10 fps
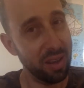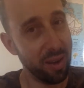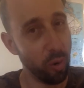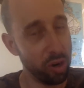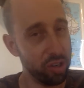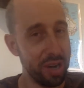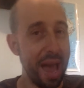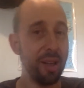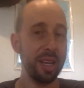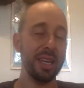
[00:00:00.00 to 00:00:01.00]

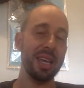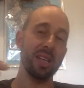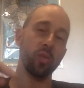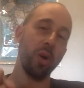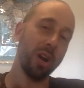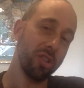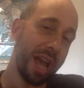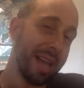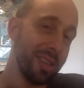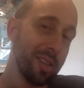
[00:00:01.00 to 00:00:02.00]
originality is where
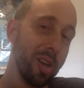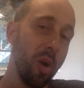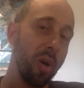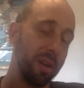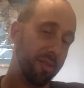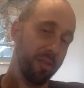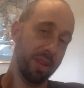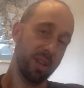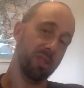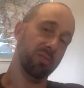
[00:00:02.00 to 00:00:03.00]
jazz is going from
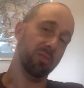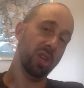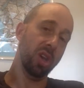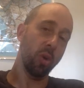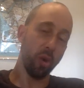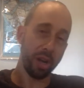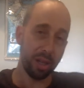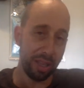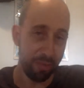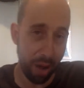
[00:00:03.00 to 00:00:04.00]
here. We're going to
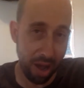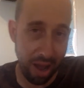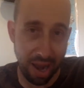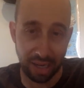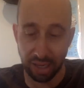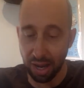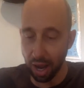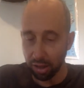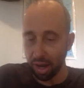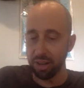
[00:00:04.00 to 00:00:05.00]
leave behind
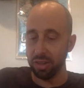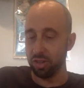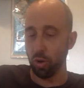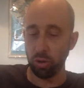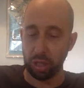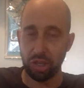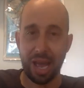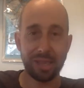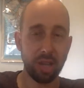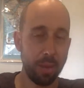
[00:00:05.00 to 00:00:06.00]
a lot of these early
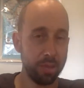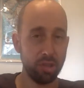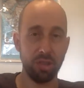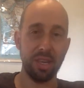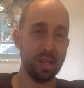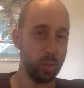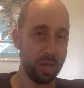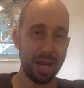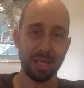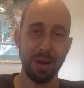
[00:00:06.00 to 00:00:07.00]
jazz composition things we
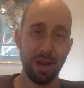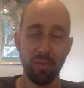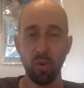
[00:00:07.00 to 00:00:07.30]
talked about in